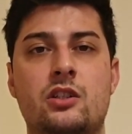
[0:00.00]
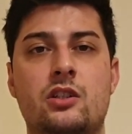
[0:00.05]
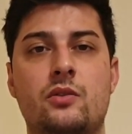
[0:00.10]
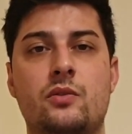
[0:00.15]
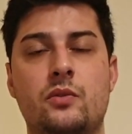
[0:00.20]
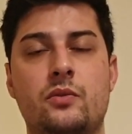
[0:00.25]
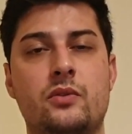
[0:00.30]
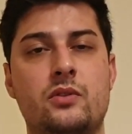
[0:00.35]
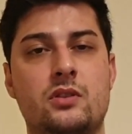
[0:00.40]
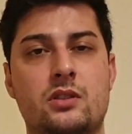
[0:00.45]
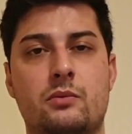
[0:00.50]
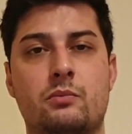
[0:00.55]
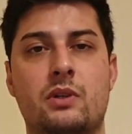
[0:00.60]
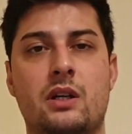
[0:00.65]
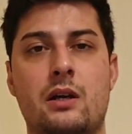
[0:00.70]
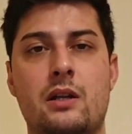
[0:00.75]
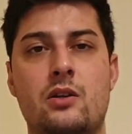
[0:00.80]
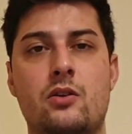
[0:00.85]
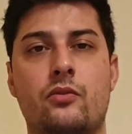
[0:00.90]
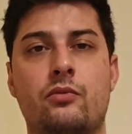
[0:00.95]
If you feel some
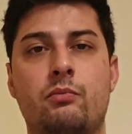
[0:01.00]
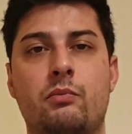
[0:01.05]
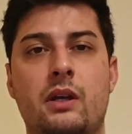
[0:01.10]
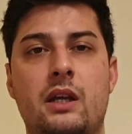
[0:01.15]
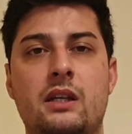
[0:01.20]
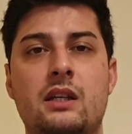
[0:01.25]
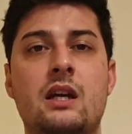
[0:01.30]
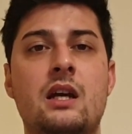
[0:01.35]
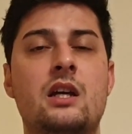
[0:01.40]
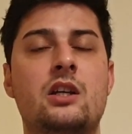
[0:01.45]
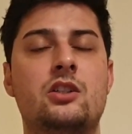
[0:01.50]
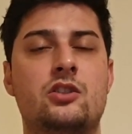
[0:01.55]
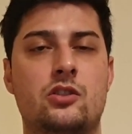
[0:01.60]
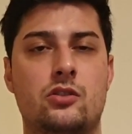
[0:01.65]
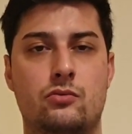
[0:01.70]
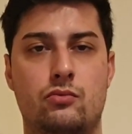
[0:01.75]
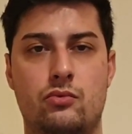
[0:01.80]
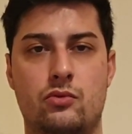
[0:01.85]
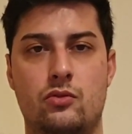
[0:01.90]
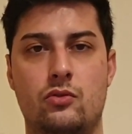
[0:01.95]
kind of pain,
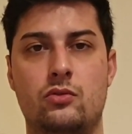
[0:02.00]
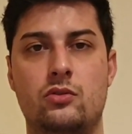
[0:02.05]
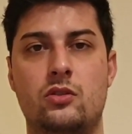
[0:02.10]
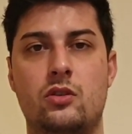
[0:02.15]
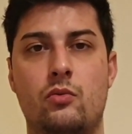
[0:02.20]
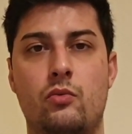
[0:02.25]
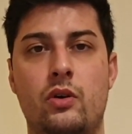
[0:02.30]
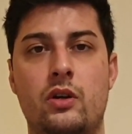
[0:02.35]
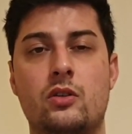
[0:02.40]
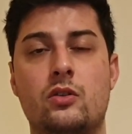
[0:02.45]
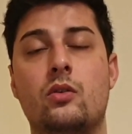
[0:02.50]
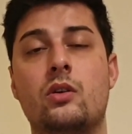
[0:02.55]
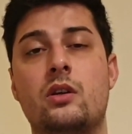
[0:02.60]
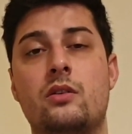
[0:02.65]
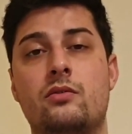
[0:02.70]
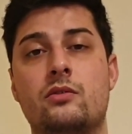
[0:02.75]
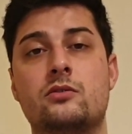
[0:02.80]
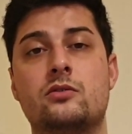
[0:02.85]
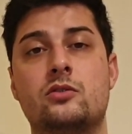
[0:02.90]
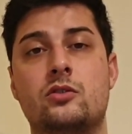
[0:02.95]
just reduce the weight or
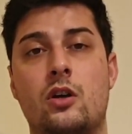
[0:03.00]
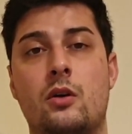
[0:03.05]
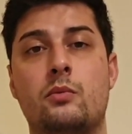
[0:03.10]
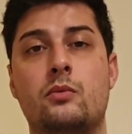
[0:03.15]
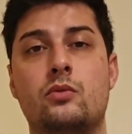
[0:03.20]
even stop